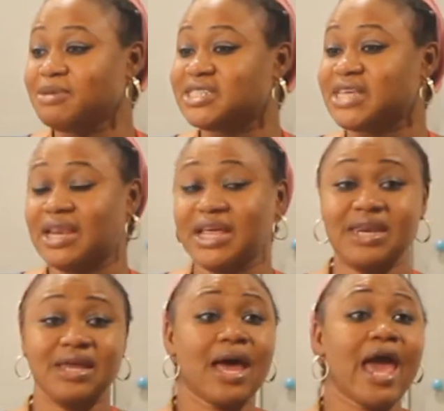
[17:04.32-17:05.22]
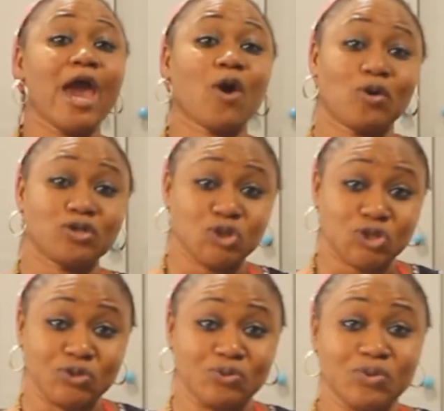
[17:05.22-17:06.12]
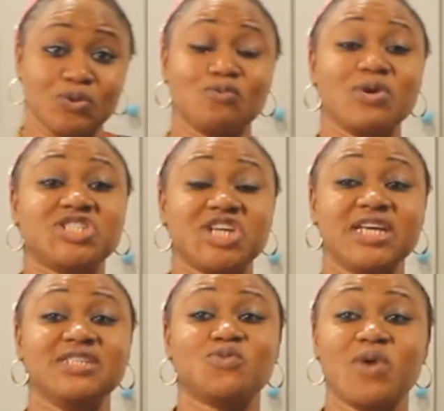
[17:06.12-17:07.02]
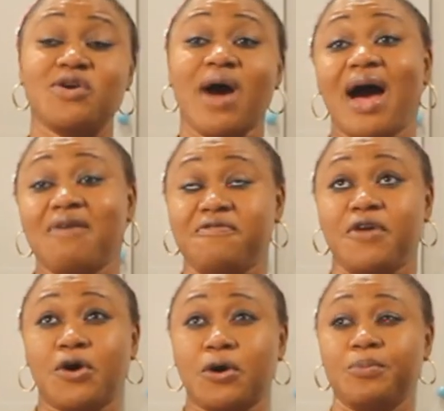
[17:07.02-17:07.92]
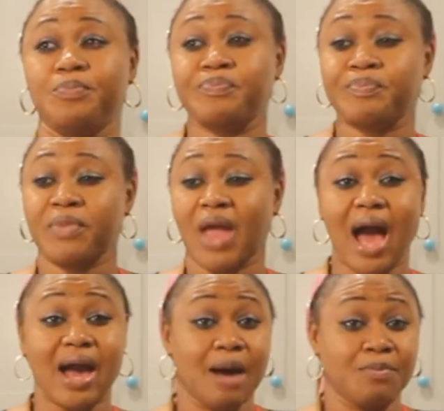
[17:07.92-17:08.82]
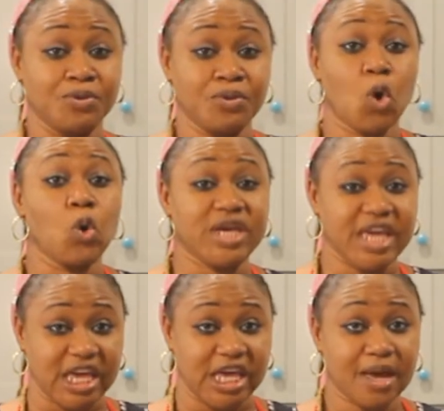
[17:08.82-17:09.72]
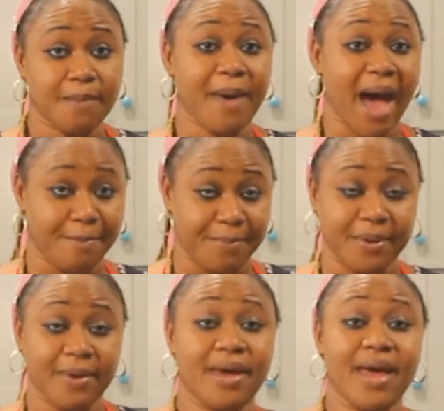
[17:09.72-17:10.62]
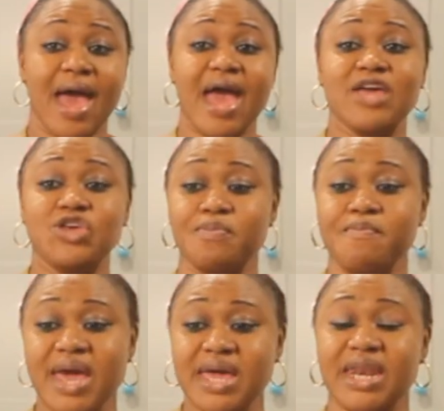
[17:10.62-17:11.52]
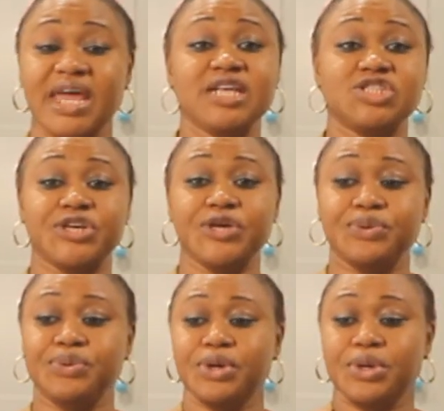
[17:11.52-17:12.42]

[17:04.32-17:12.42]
selling a kotutu, which is when you have your akamu, ogi, pap, and you make it into